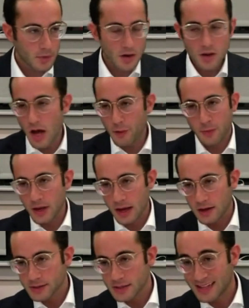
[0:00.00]
Nothing
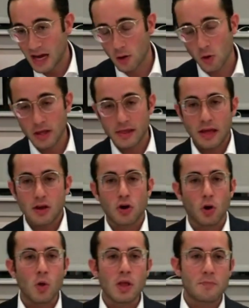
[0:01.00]
else. Not only that you
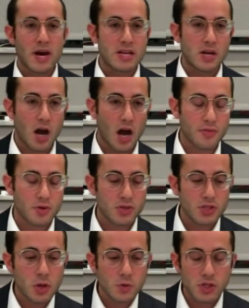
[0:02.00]
could only pray to God, there
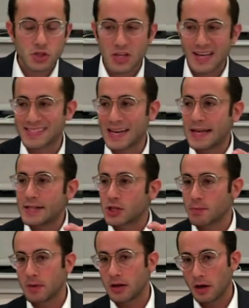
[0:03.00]
is no such thing as an
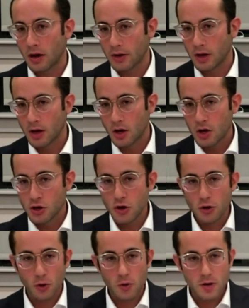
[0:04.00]
intermediary.
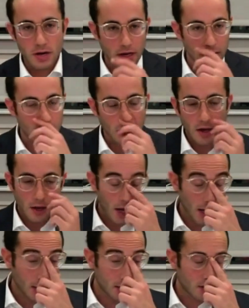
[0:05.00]
You don't need
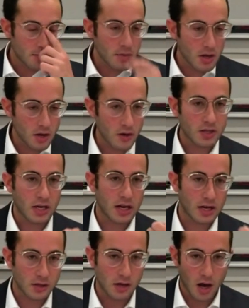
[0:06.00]
an intermediary to
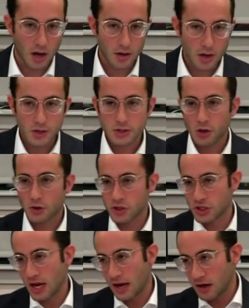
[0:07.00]
connect to God. So
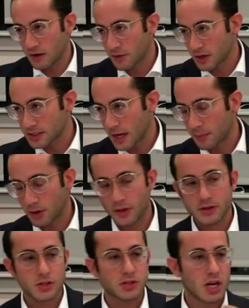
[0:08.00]
Christianity, for example,
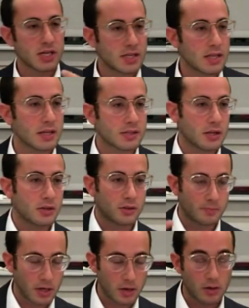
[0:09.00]
there's a JC that is an
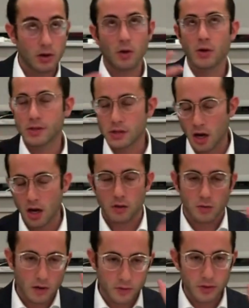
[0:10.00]
intermediary, or it's
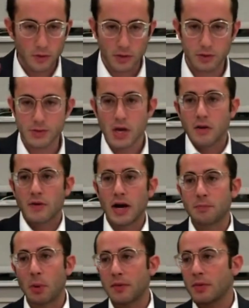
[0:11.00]
God, whatever, no one knows.
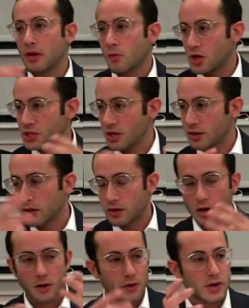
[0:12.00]
Right? But the question is,
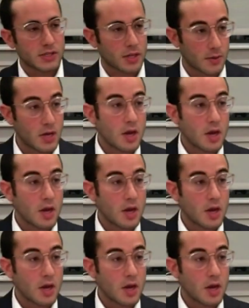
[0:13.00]
there is something.